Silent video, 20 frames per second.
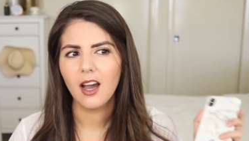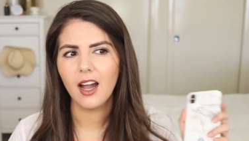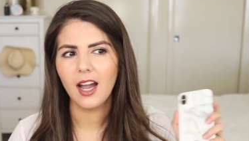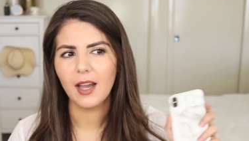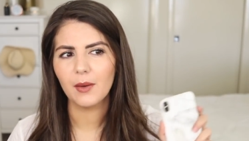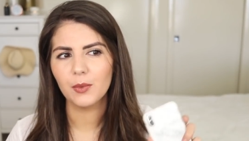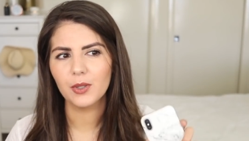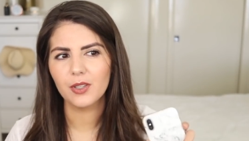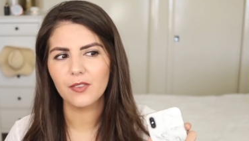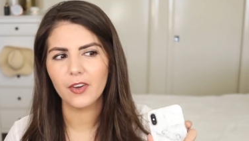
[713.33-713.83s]

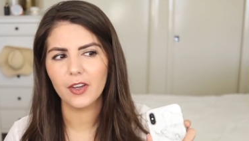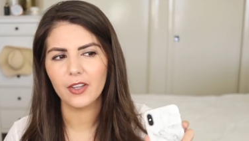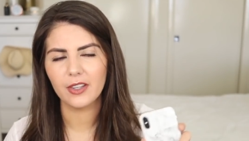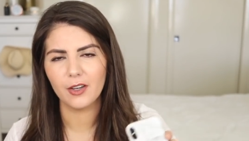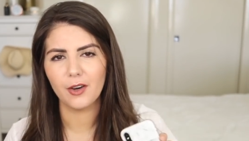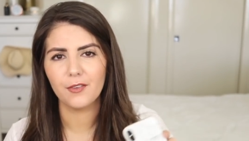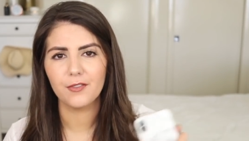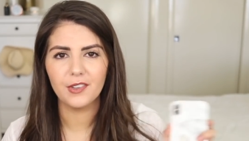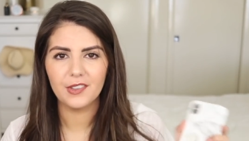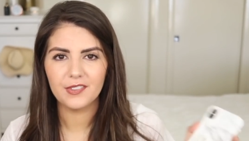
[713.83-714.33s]
I would have
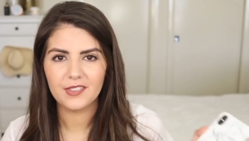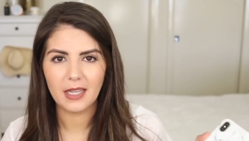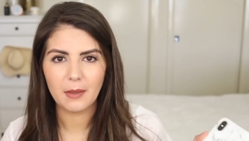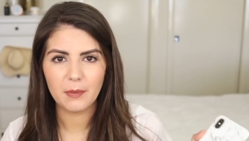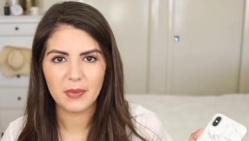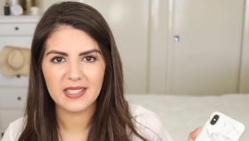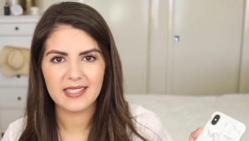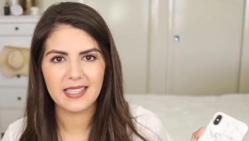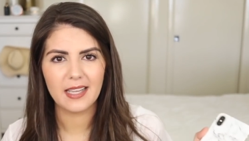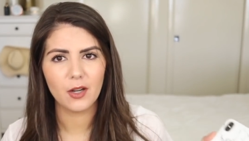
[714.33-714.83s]
only got
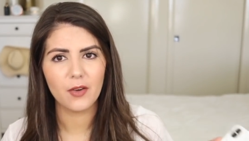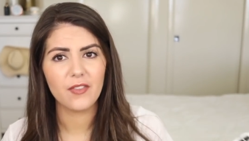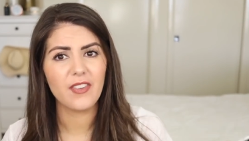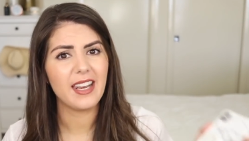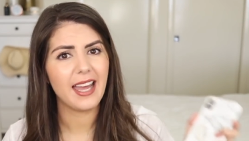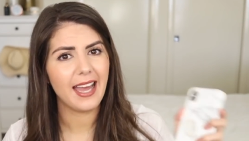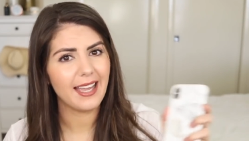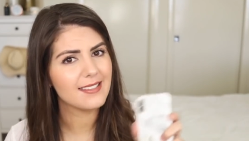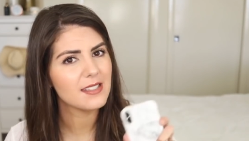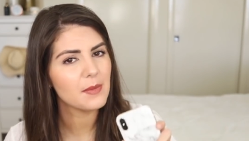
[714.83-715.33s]
15% off
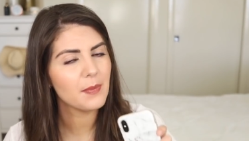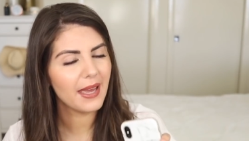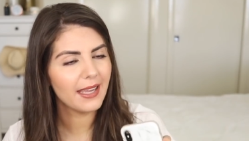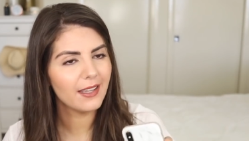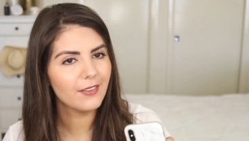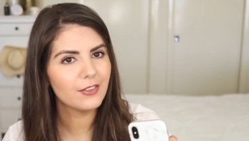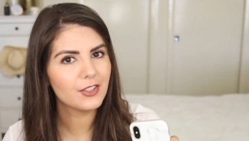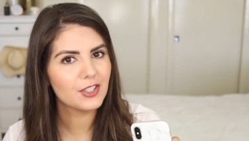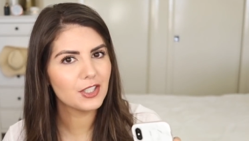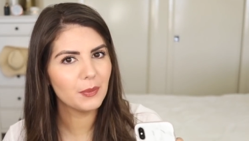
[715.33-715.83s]
and had to
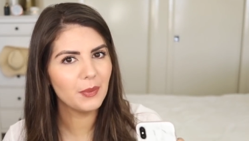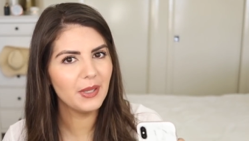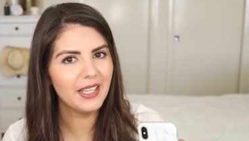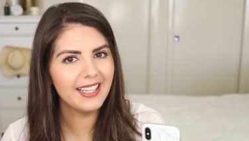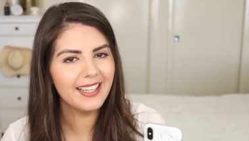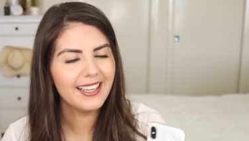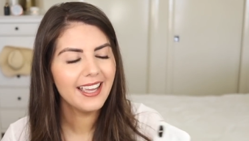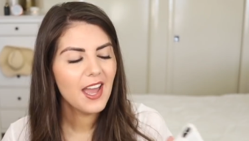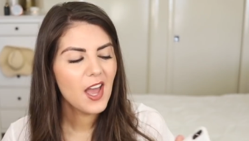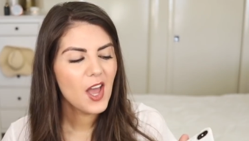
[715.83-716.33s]
pay for
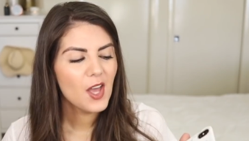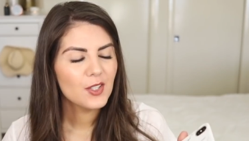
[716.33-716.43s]
shipping.